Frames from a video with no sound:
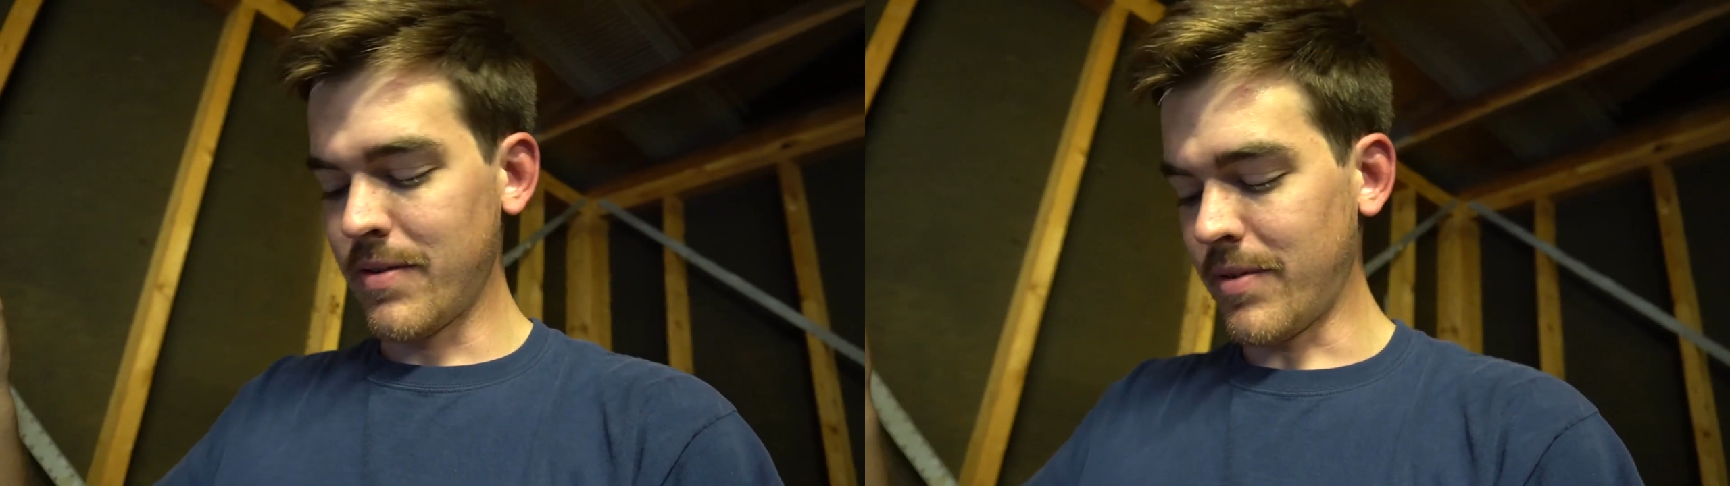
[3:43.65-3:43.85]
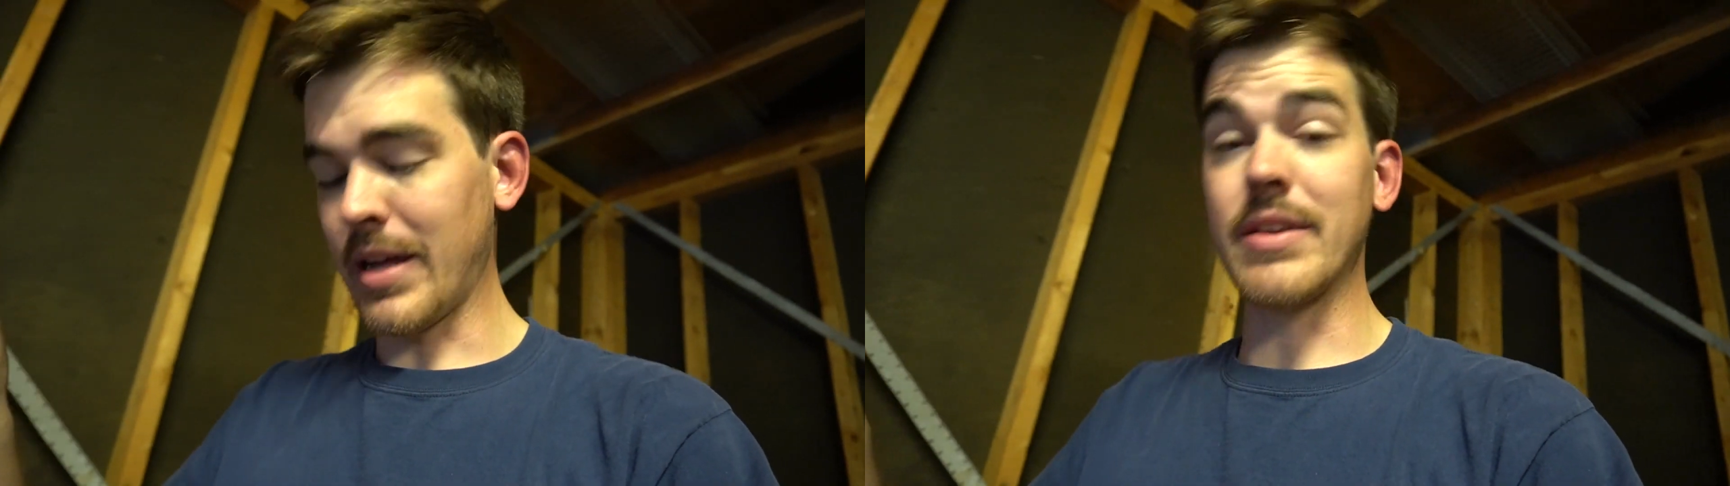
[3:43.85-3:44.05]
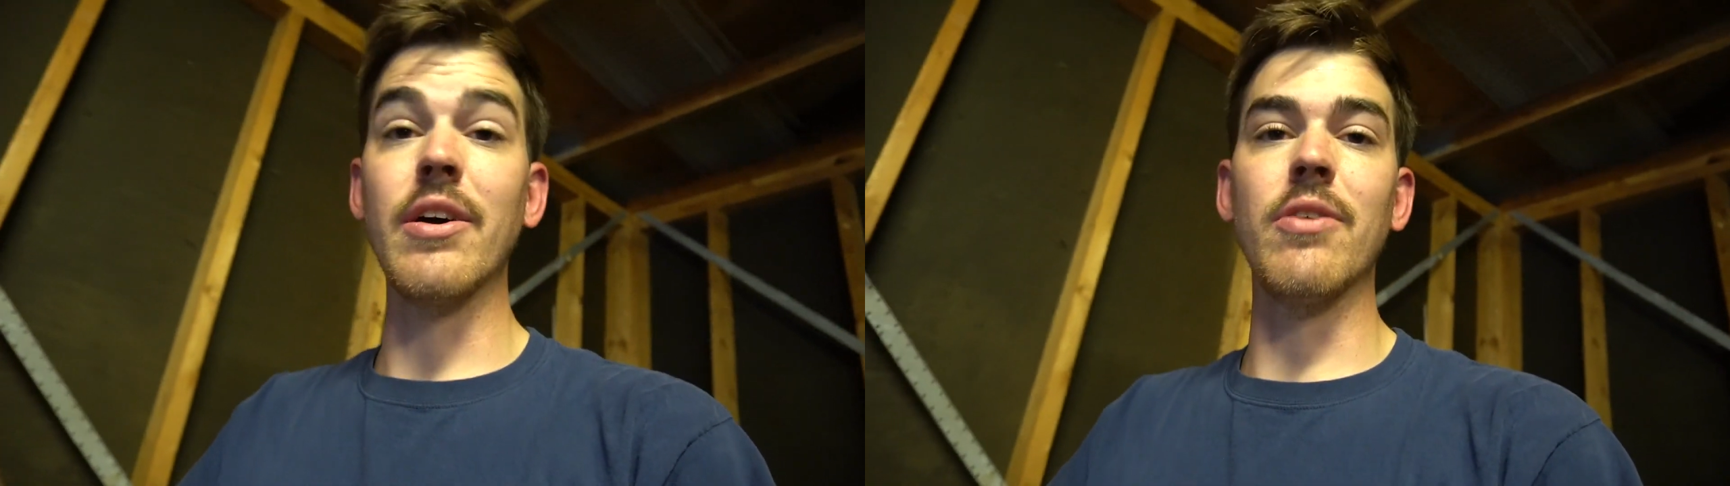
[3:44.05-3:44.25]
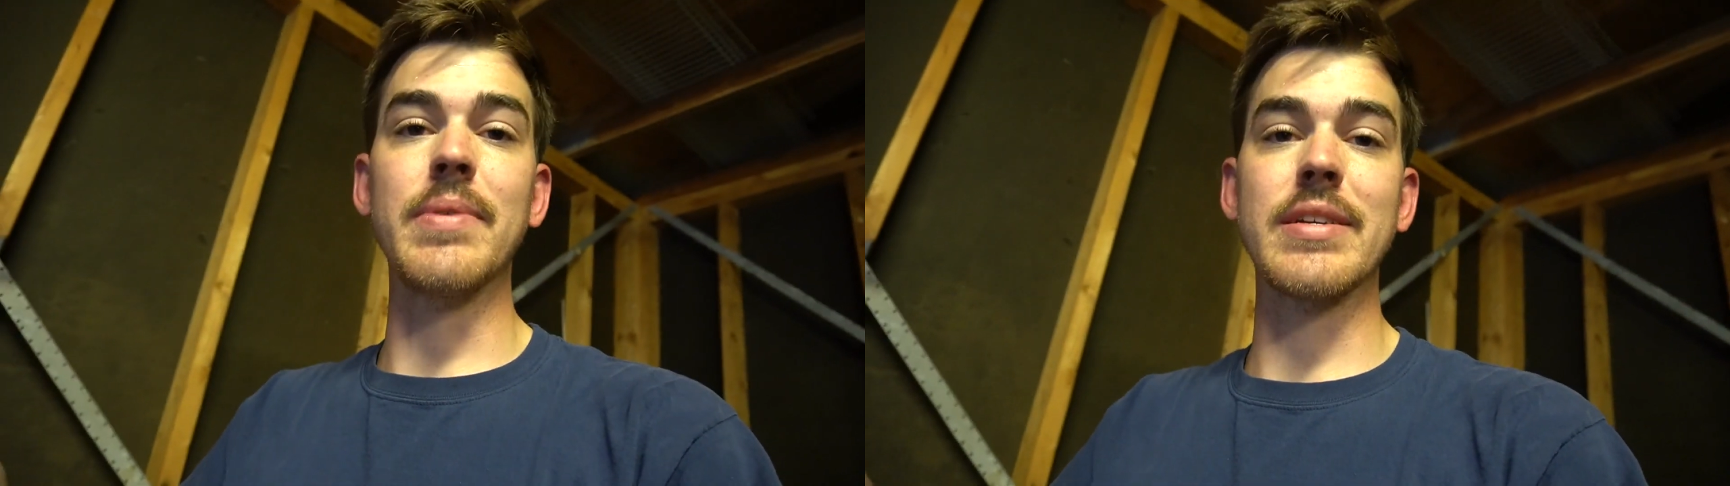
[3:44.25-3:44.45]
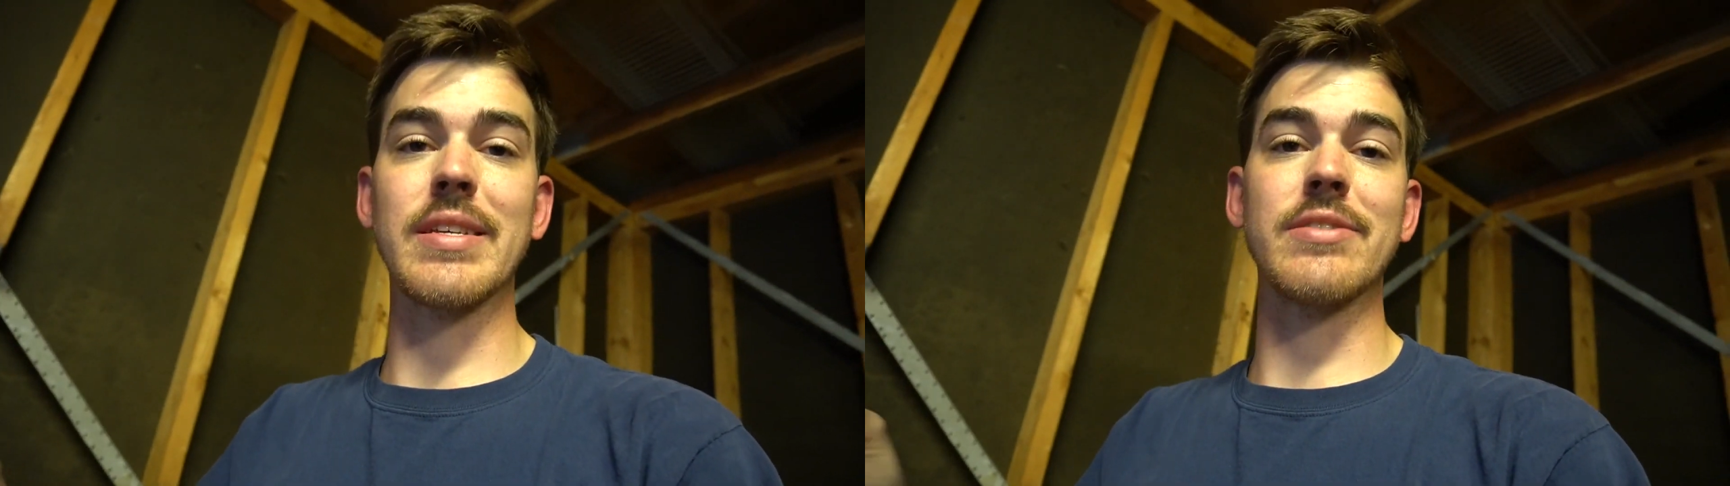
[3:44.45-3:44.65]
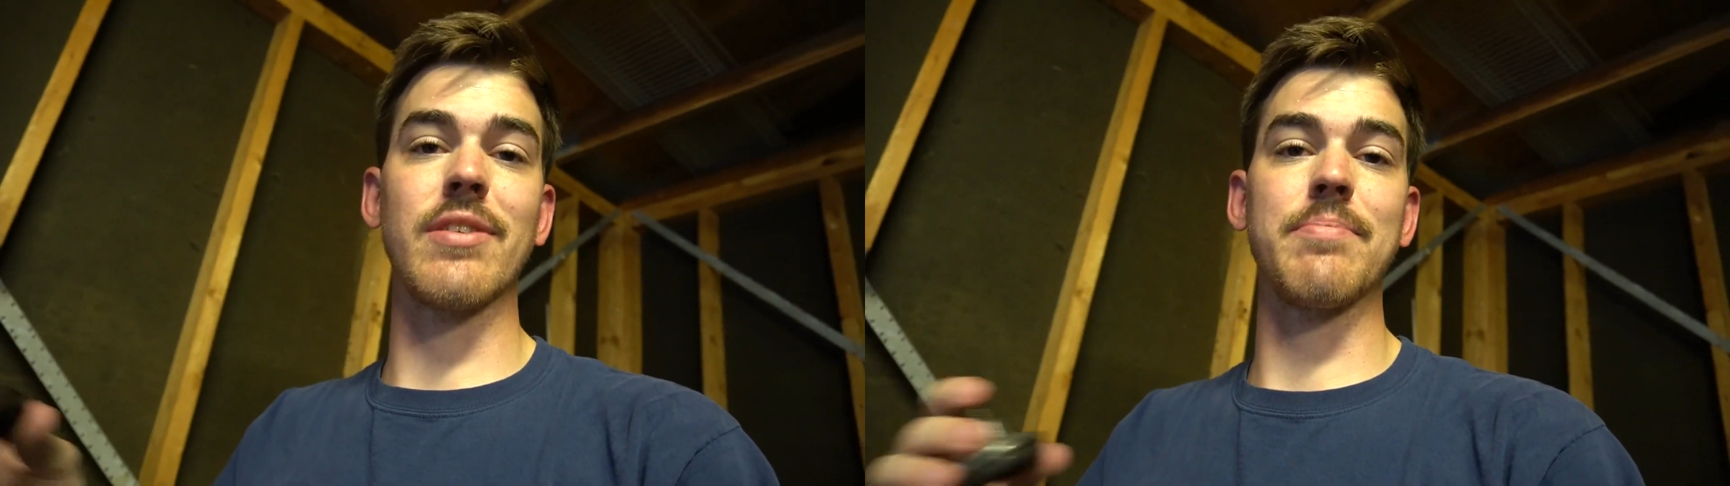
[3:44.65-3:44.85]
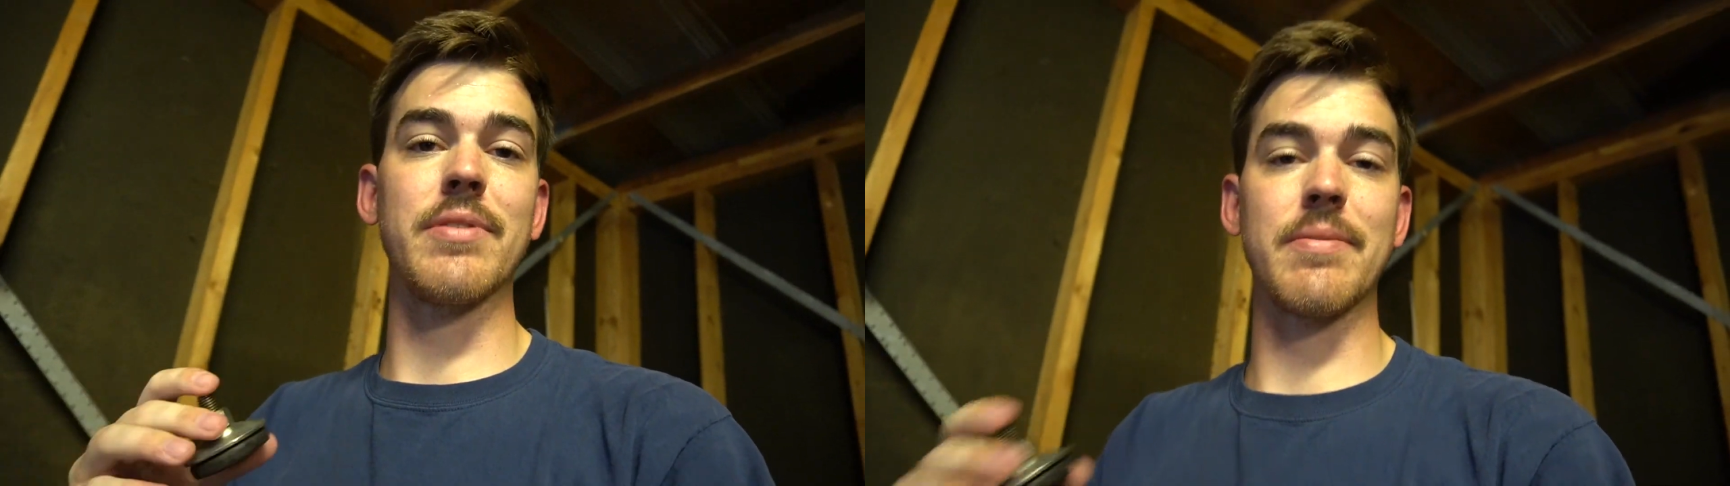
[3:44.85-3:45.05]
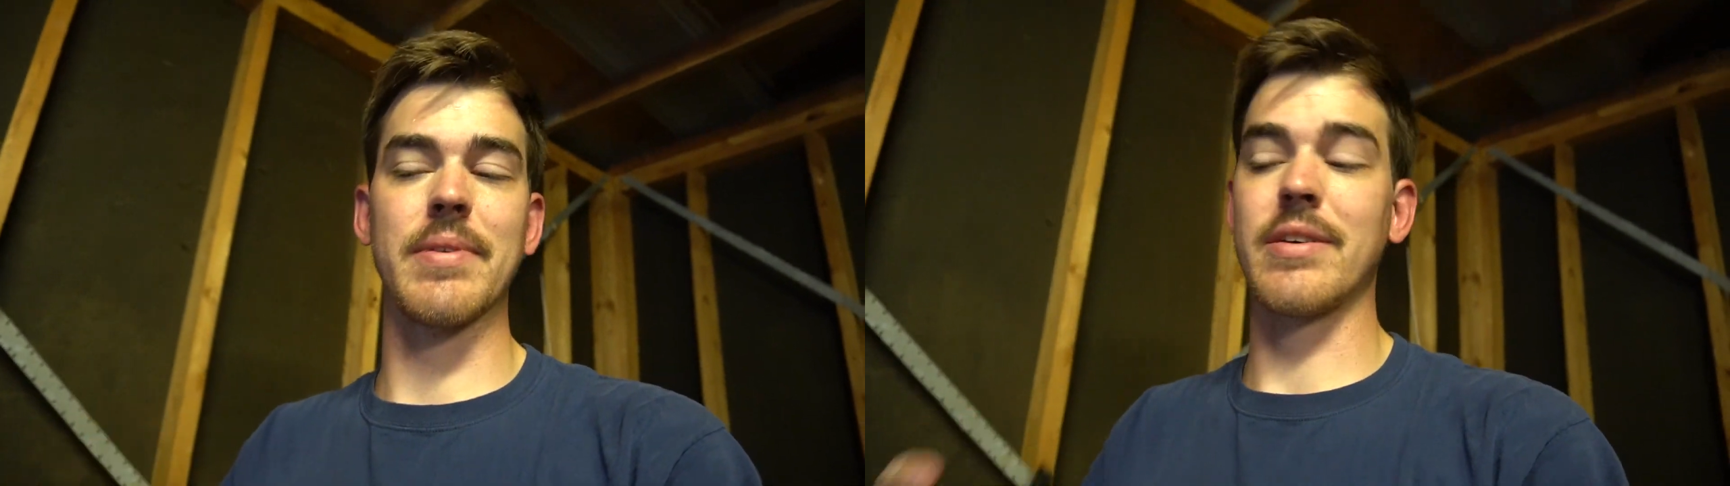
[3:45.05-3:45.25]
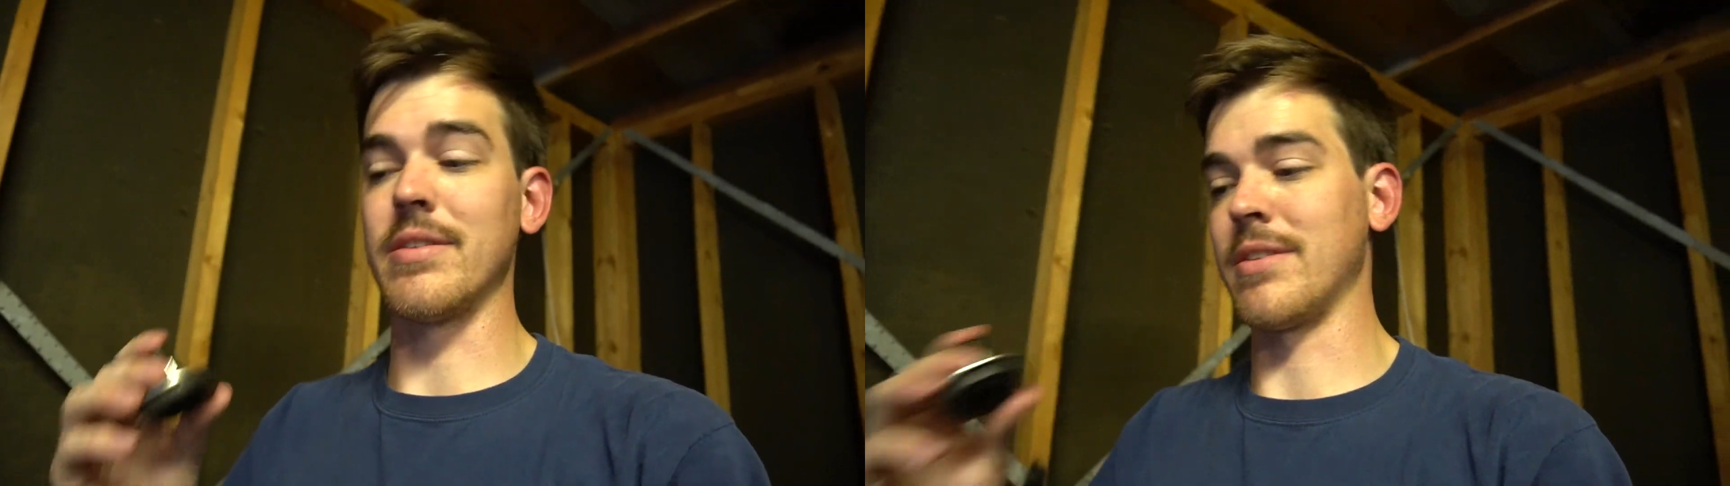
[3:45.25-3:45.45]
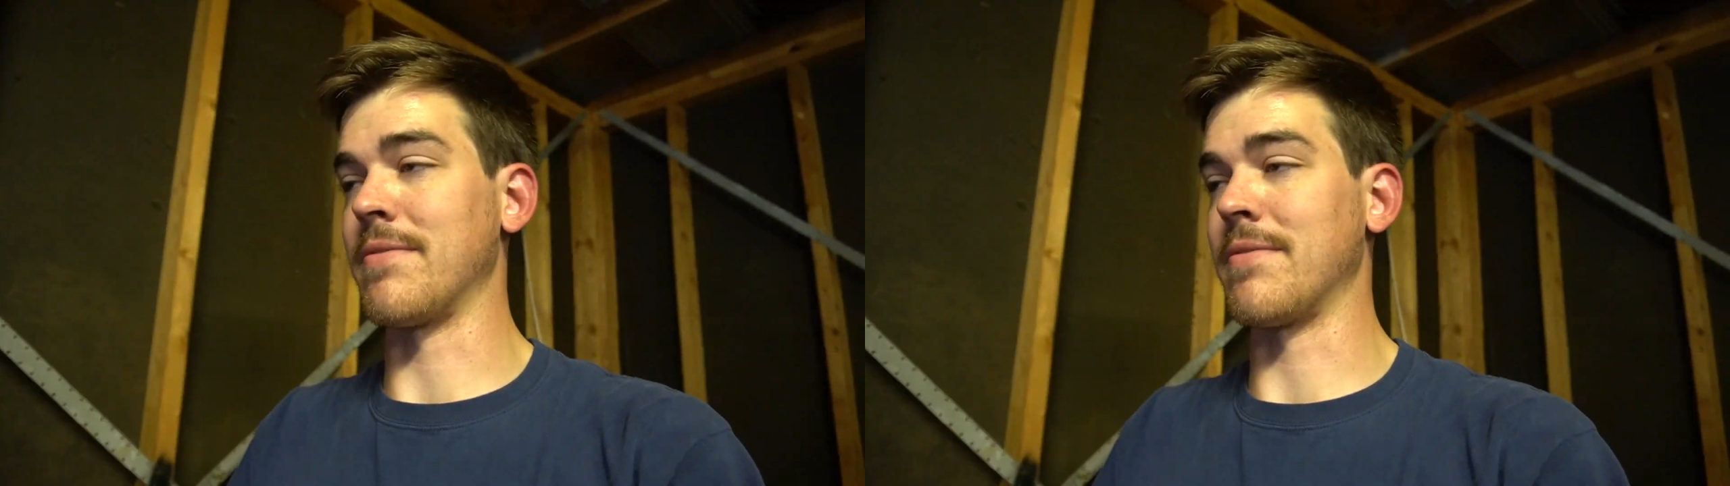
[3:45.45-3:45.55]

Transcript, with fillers: well, I know because I tried putting it back on and it